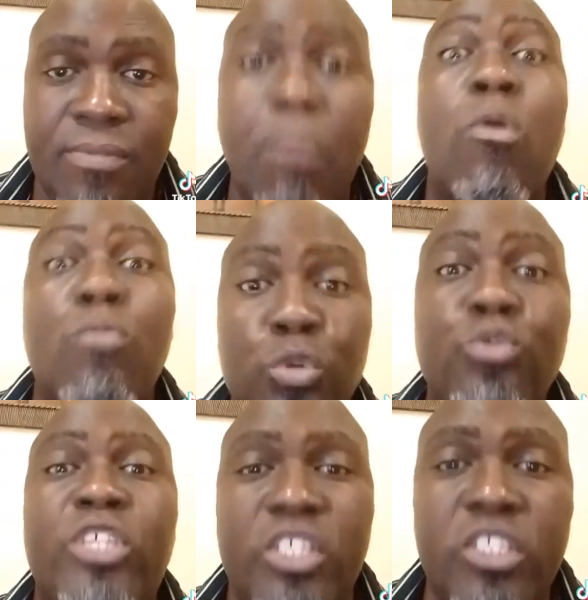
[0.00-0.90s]

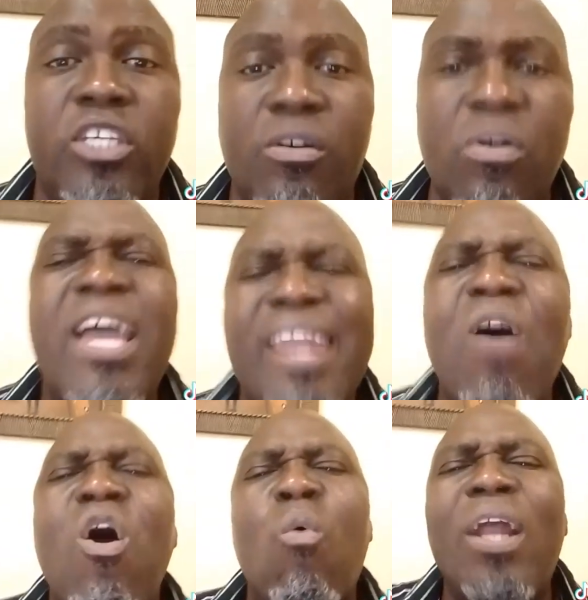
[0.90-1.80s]
Mobutu Sese Seko.
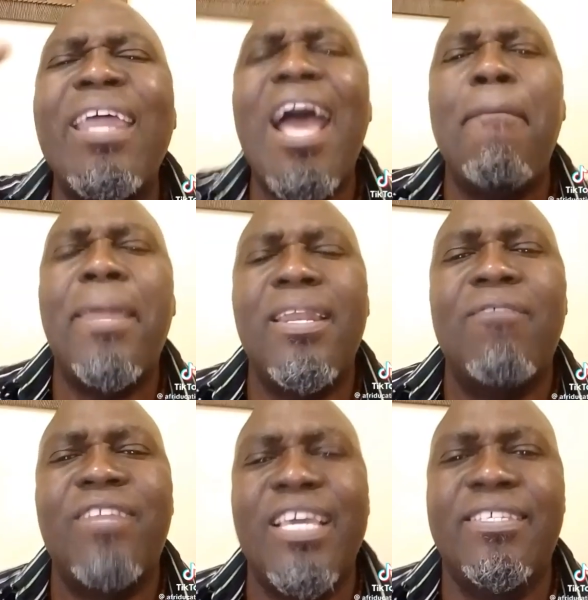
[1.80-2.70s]
Now, what happened
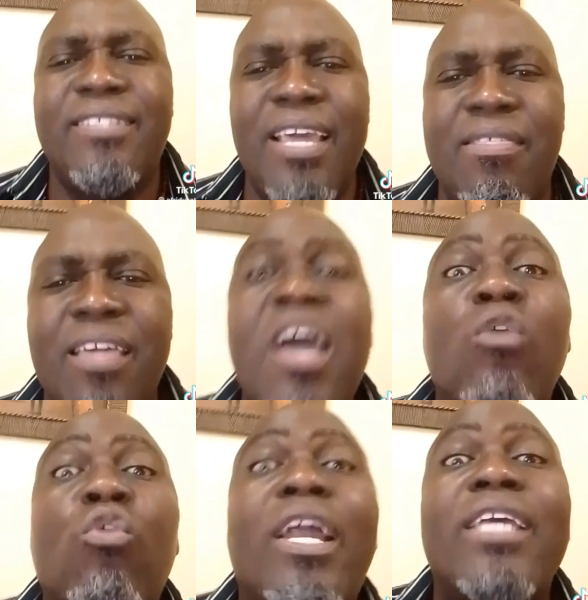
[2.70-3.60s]
after his death?
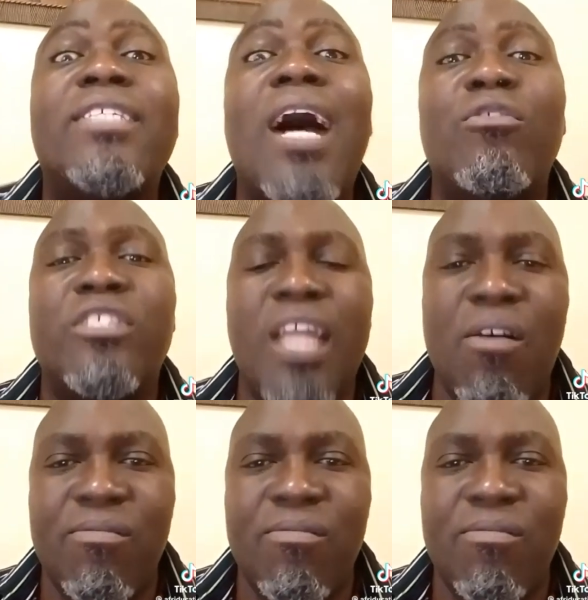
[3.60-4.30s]
Look at his house now.